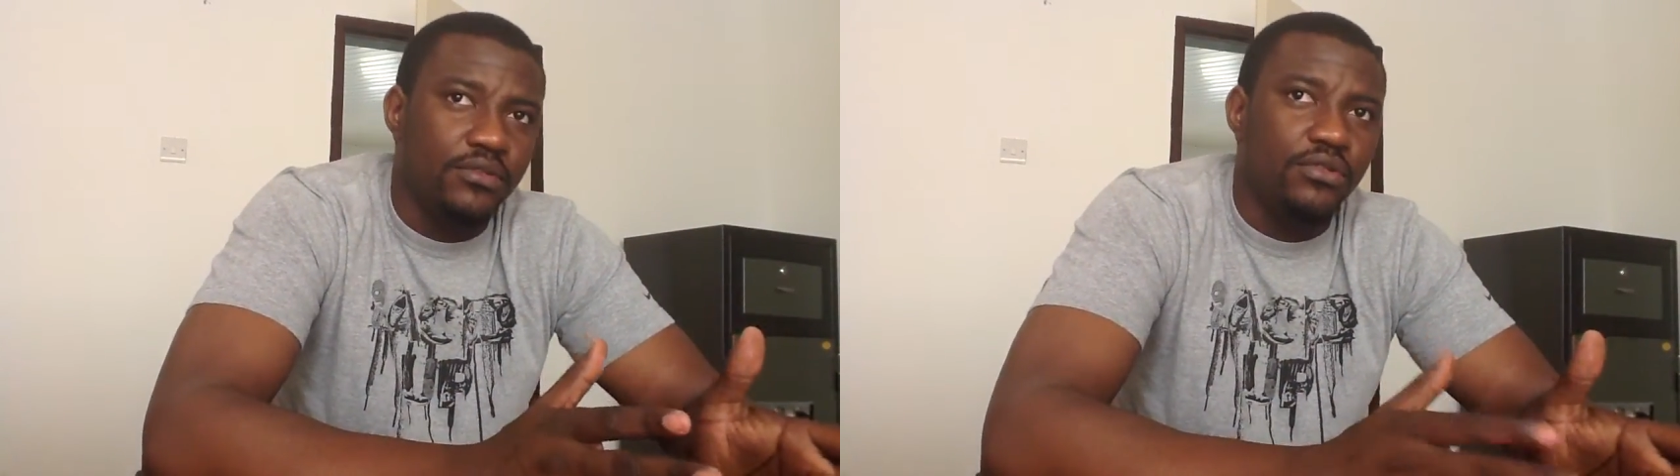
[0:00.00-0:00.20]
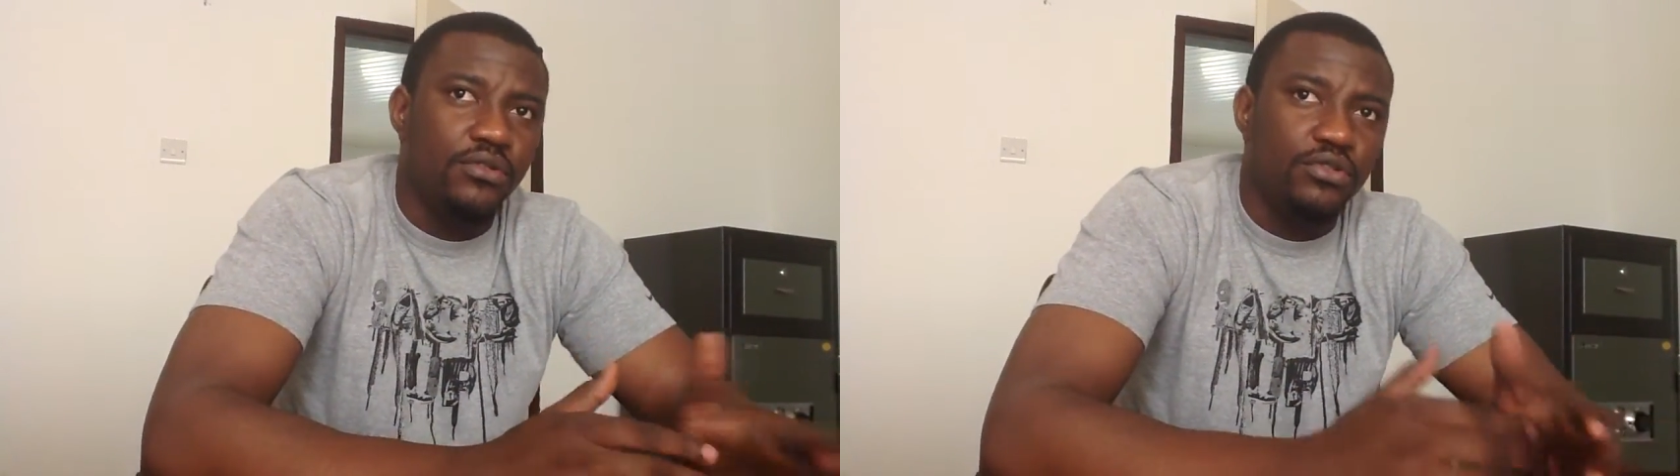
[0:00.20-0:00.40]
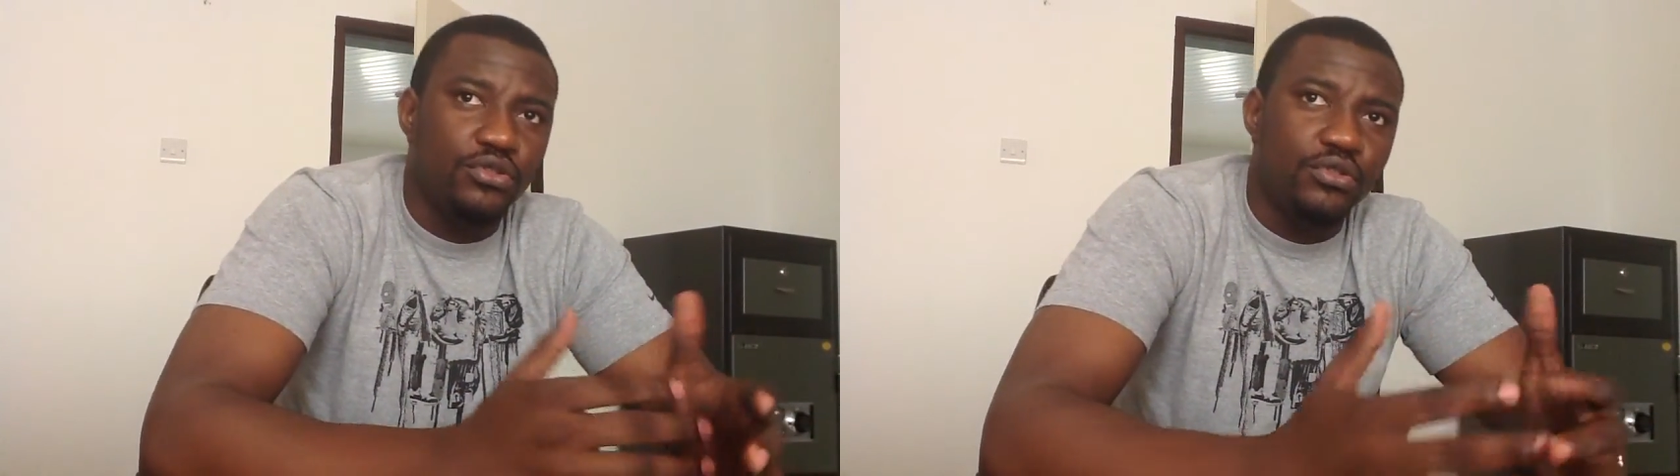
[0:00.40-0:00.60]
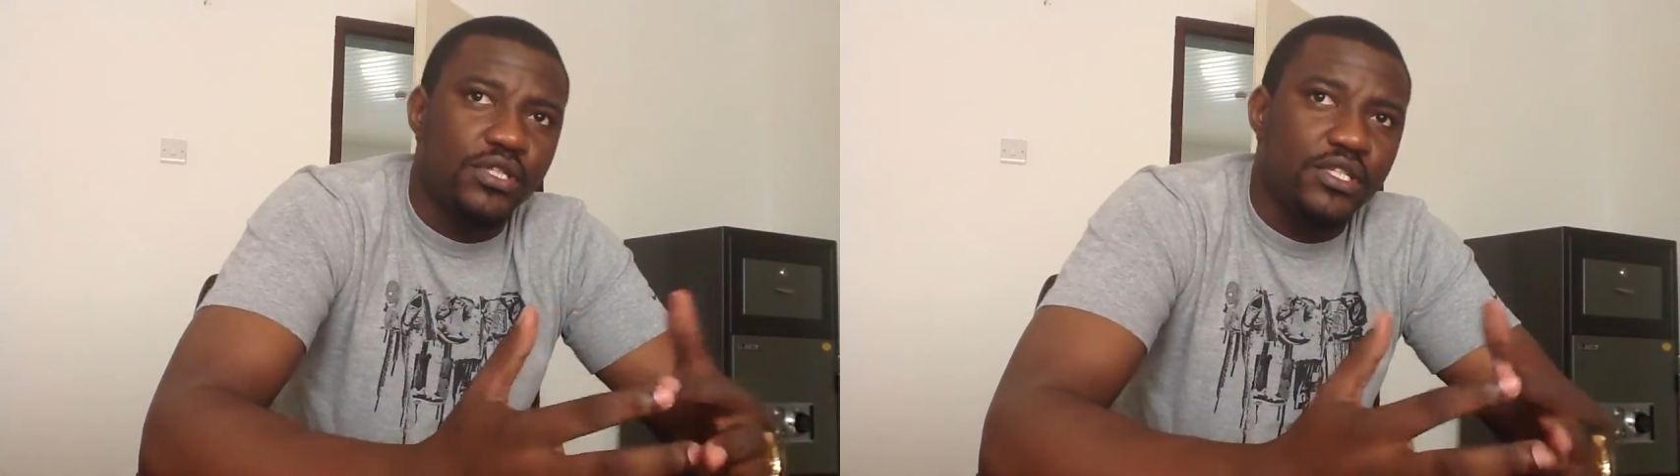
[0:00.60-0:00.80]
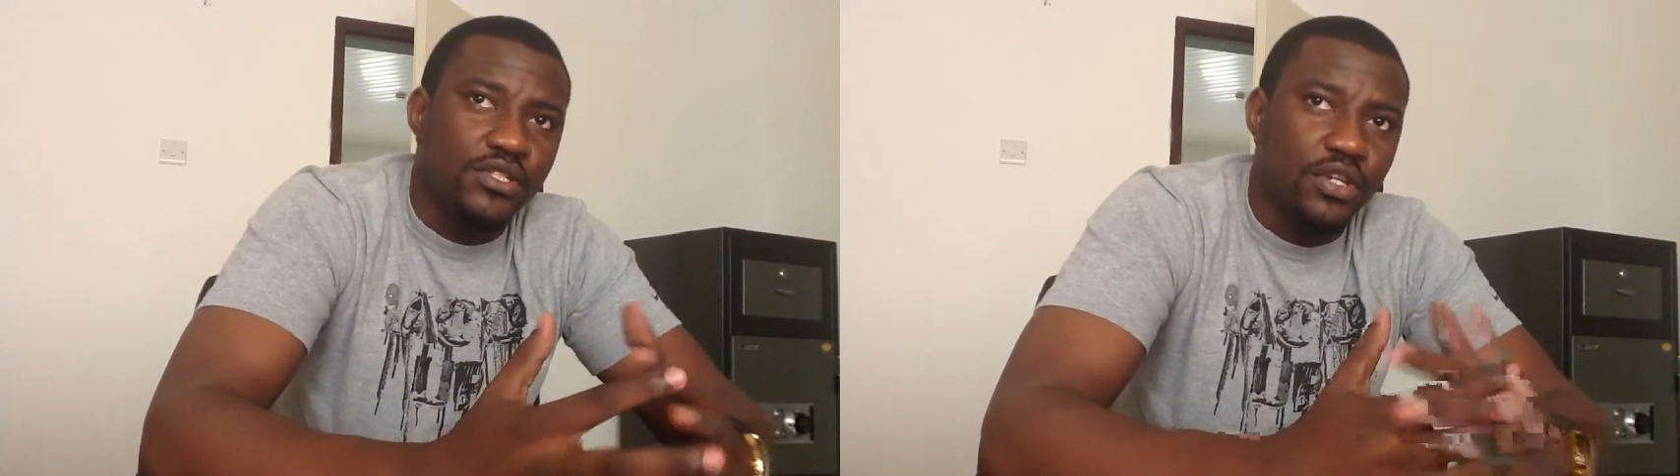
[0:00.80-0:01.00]
You know,
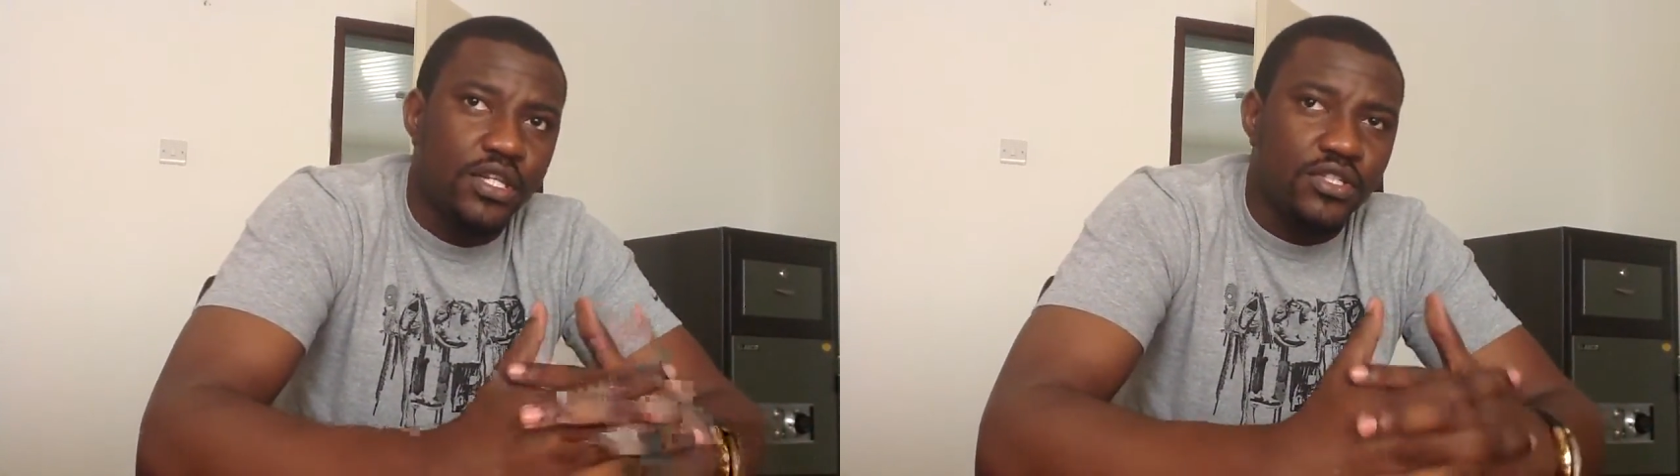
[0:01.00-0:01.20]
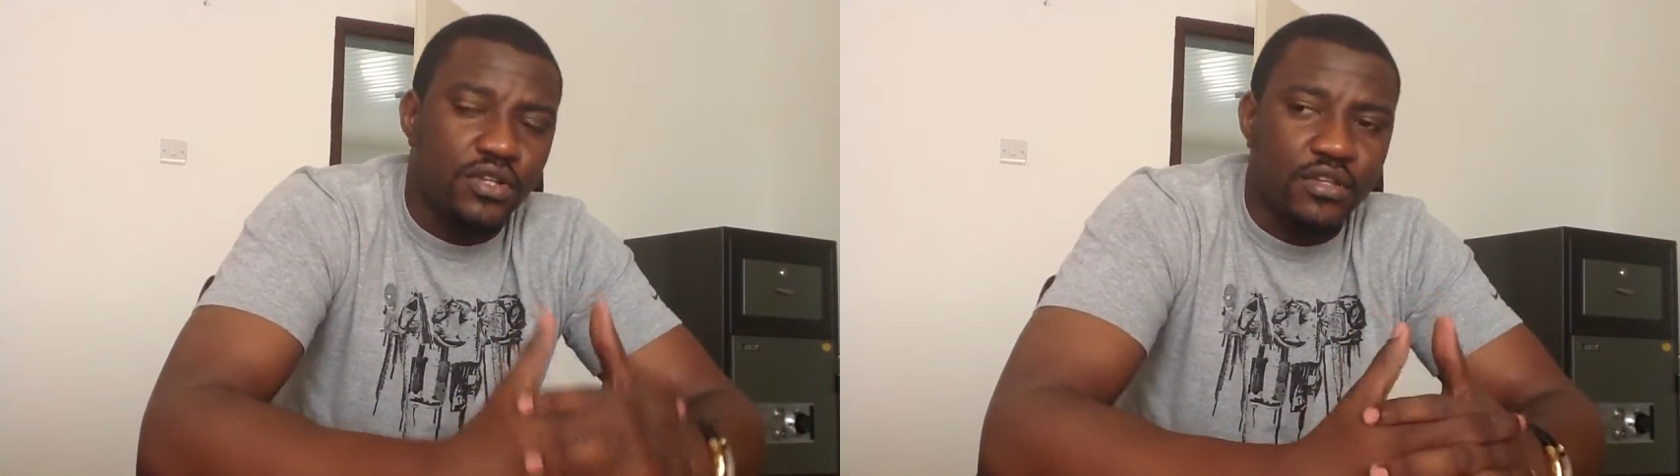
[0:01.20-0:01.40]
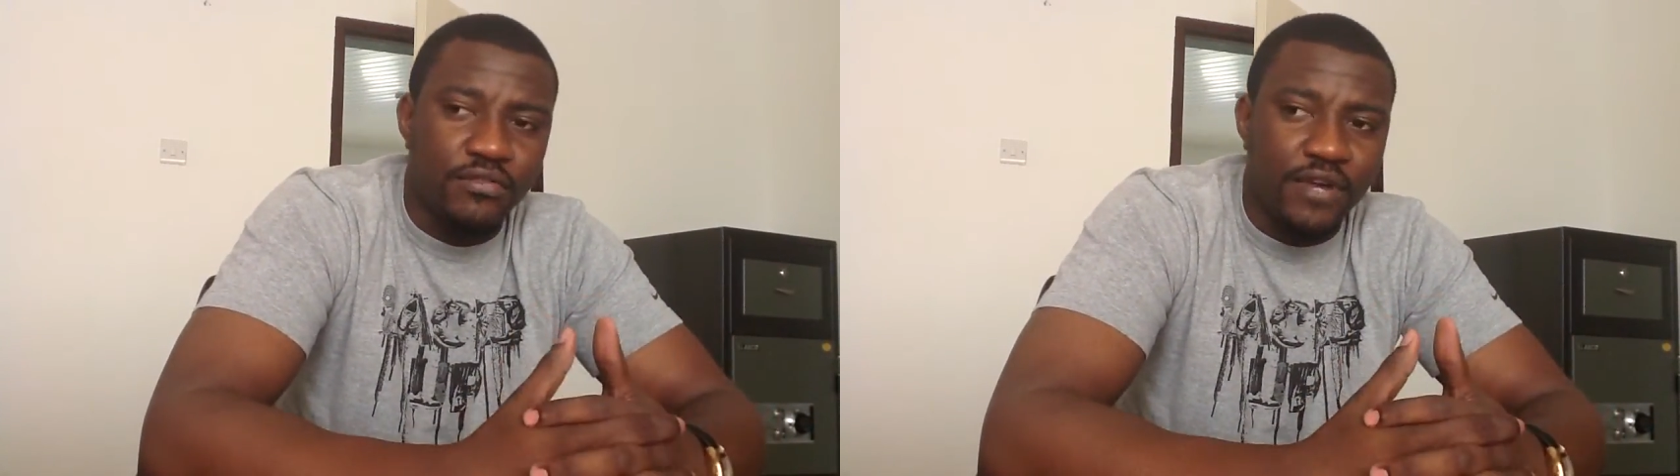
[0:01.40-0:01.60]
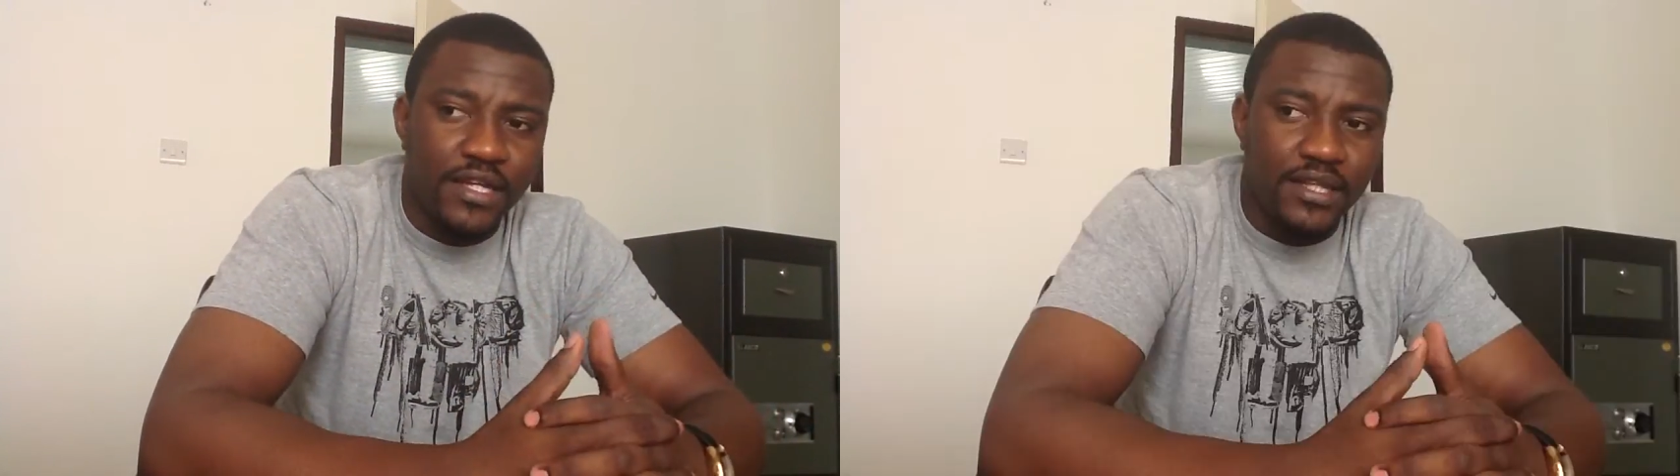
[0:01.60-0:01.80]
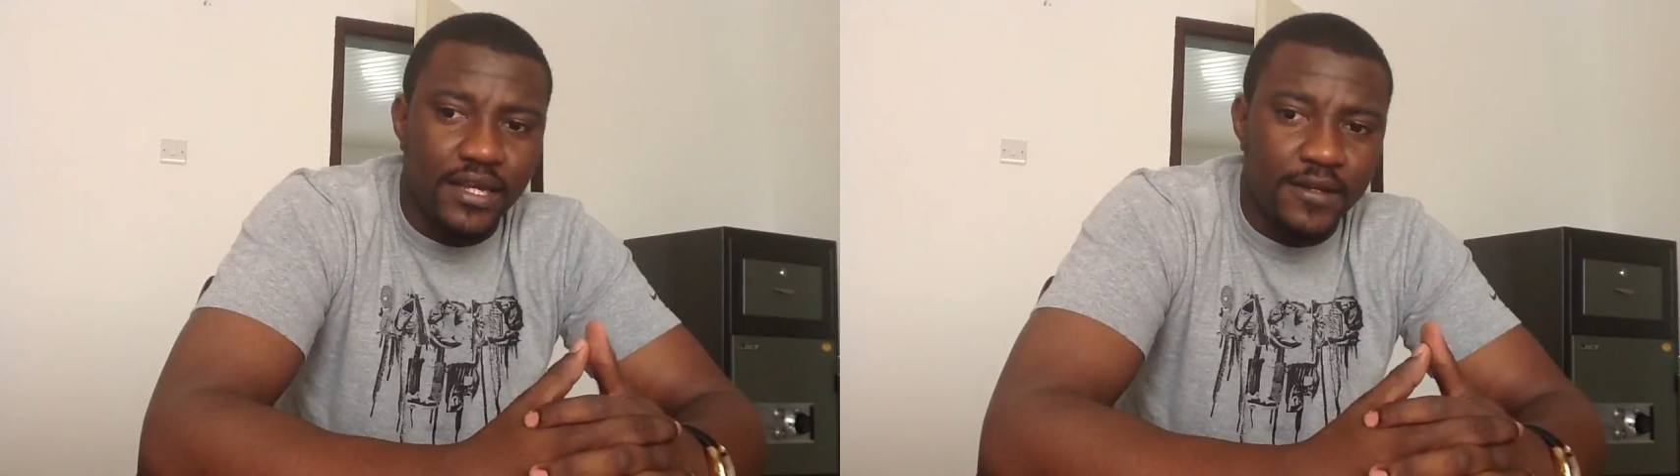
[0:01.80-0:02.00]
it's not the
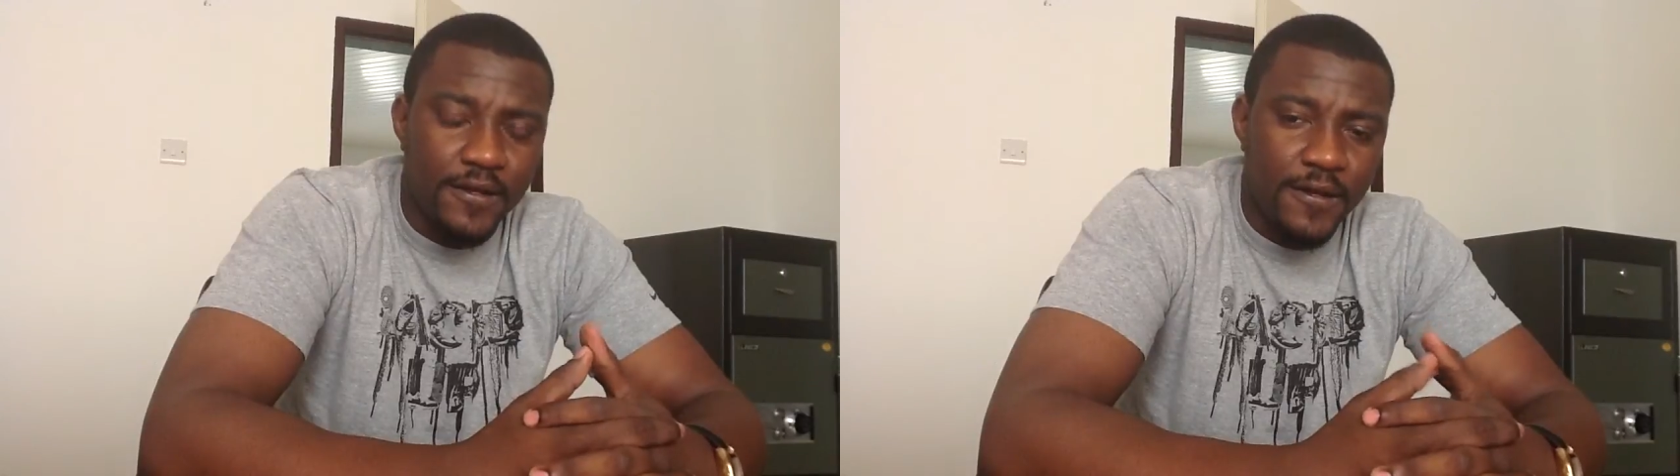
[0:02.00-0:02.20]
fact that